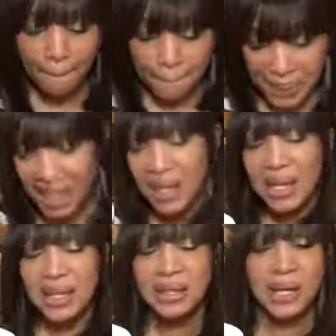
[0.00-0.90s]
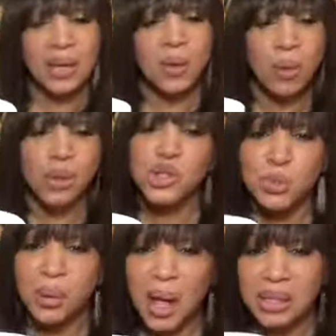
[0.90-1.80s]
big like orange
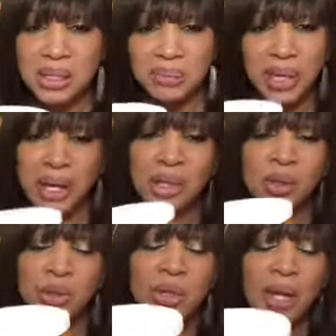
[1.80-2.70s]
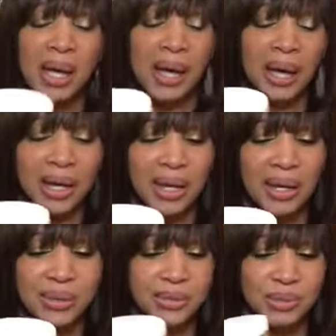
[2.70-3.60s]
blossom candle,
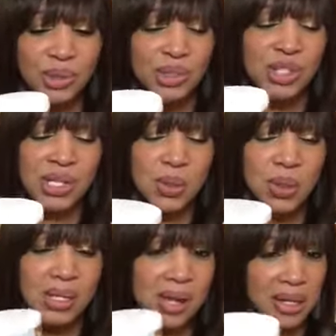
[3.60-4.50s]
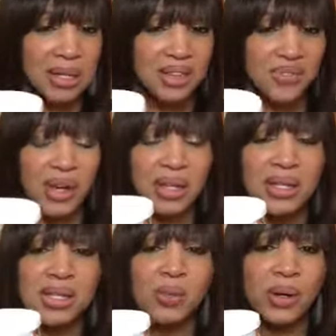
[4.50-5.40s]
and was just so excited to find
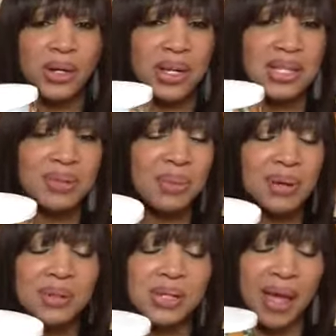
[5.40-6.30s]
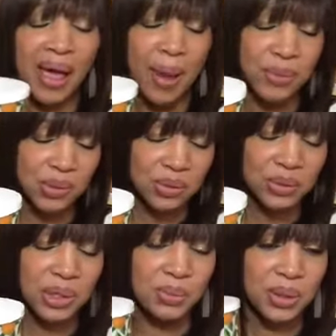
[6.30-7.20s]
this one. It smells
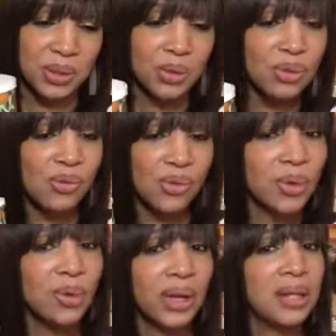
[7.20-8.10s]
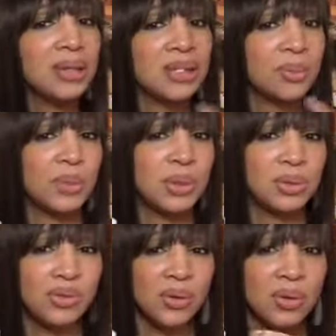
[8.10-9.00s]
absolutely beautiful, and it's
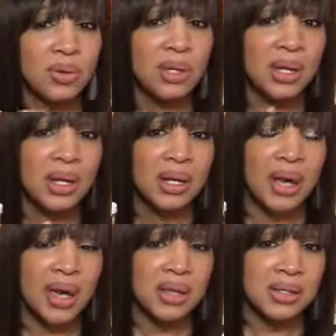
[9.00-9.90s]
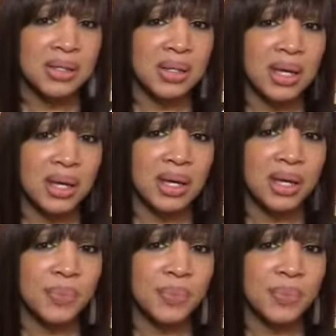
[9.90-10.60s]
beautiful as the like